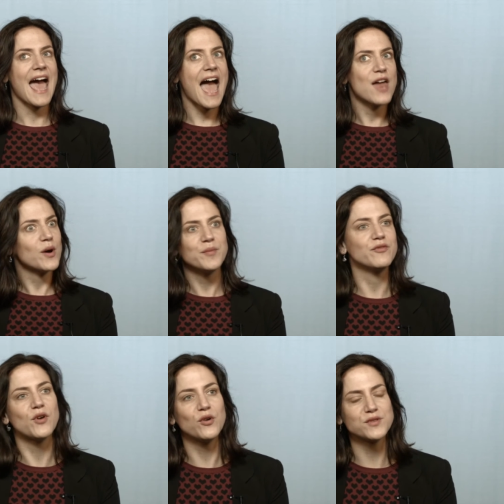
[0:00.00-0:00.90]
And I'm
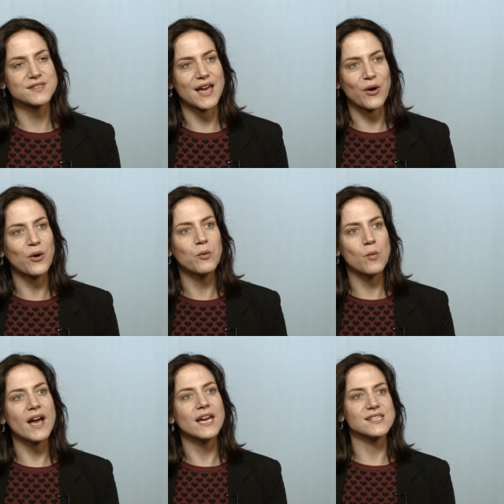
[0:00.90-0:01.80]
involved that whole
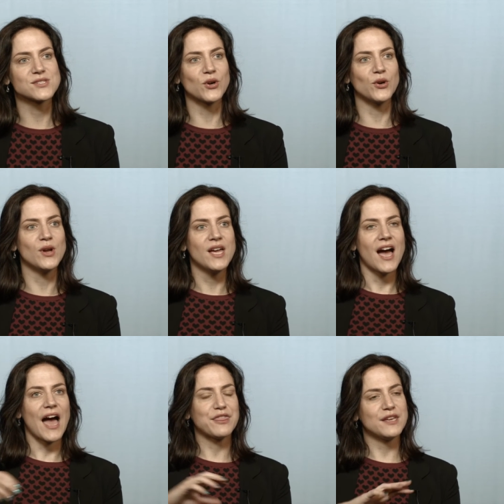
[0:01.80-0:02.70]
way. So
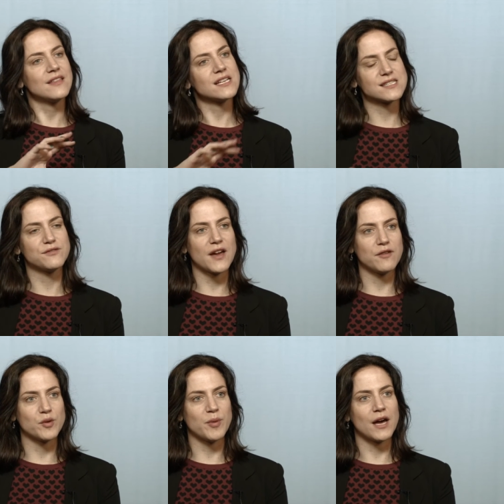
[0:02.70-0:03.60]
I think that's the
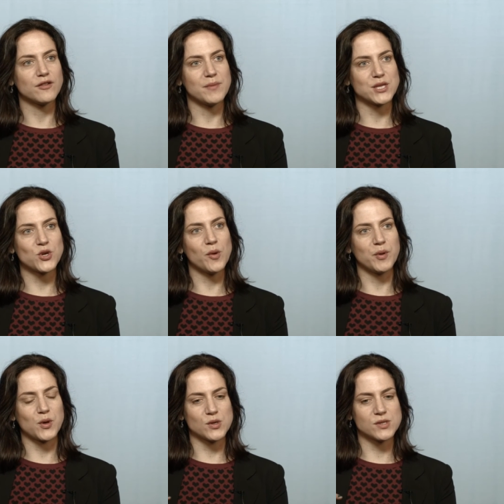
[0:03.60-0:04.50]
favourite part of my job
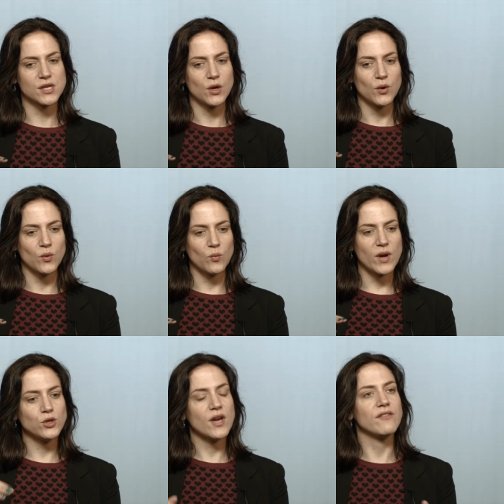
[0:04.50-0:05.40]
because
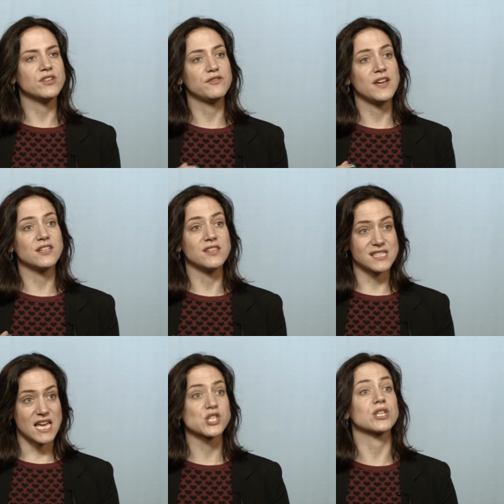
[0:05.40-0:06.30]
when you have an offender
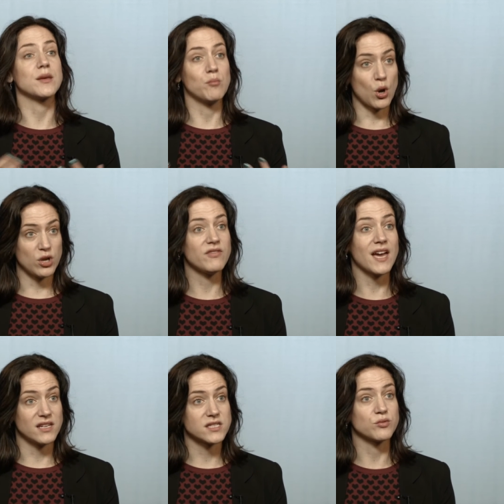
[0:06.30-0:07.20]
that's actually
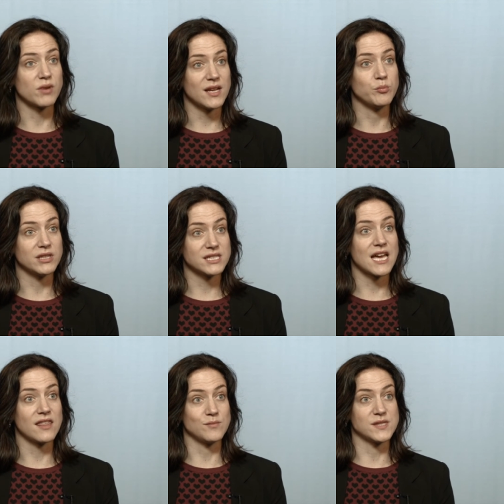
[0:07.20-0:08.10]
motivated to
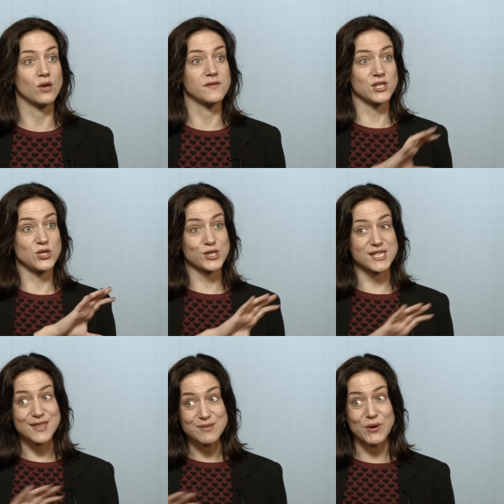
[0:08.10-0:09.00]
rehabilitate themselves and you
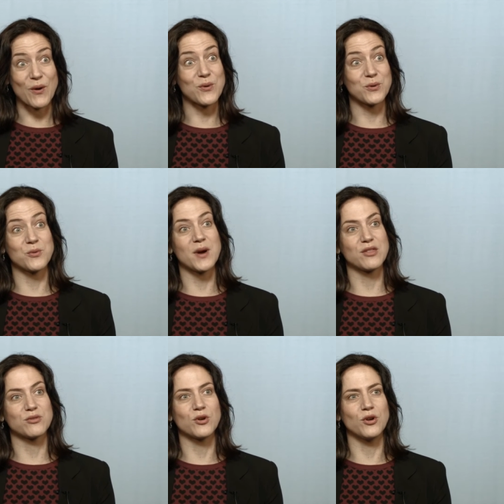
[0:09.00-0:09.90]
see them go all the way
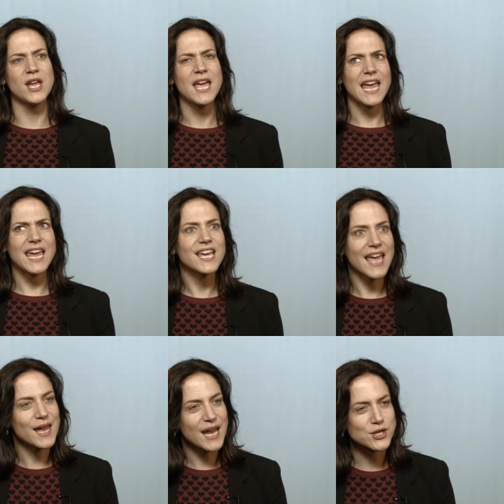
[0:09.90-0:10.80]
through, it
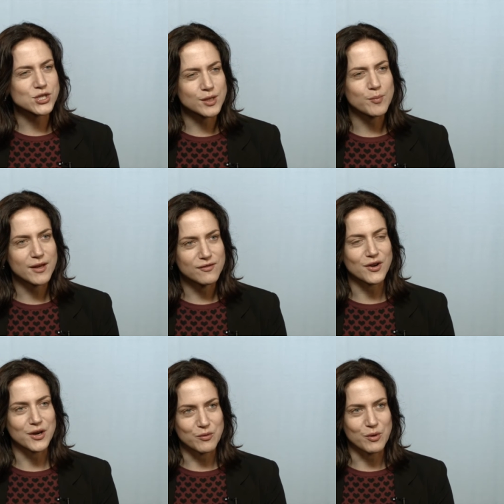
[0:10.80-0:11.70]
can actually be a
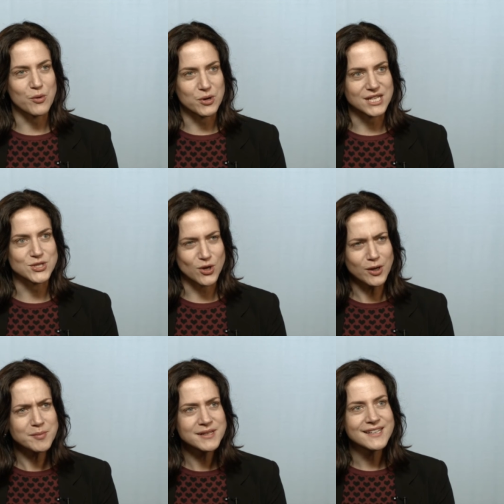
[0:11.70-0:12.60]
very rewarding job.